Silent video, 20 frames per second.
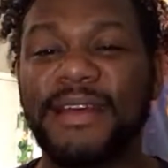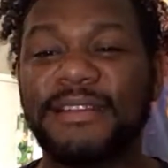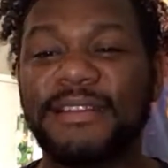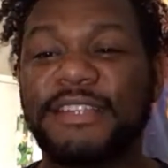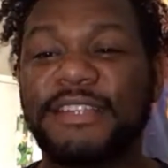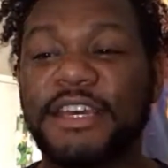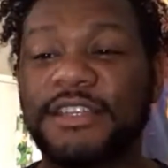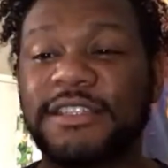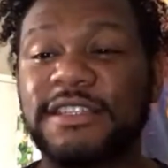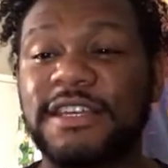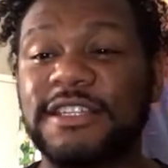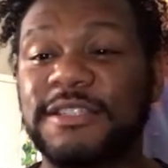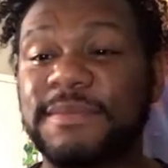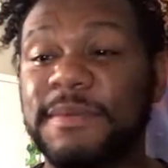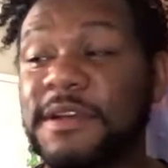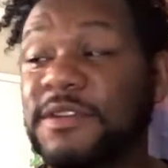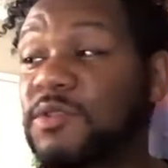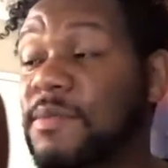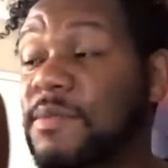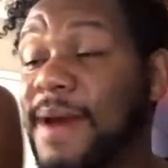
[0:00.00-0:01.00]
teaching
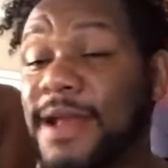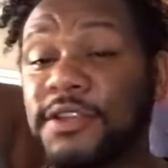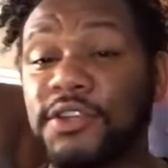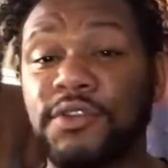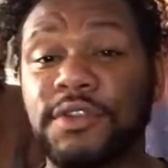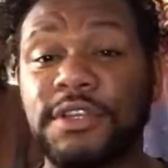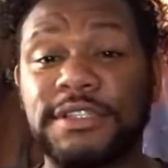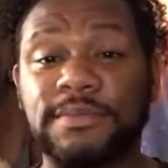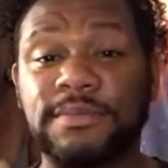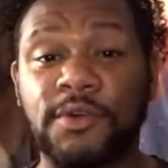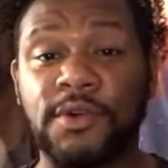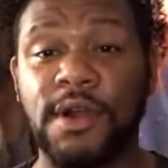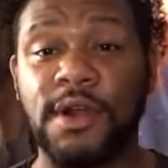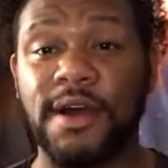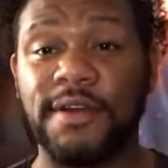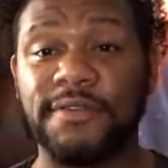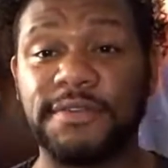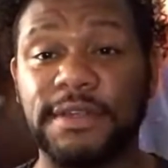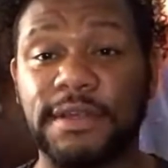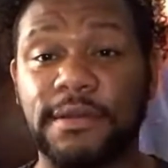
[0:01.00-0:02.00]
experience. We might do this more
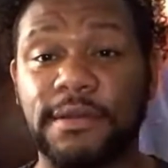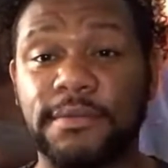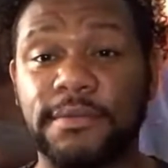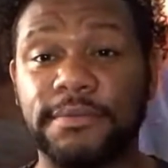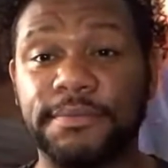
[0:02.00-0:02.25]
often.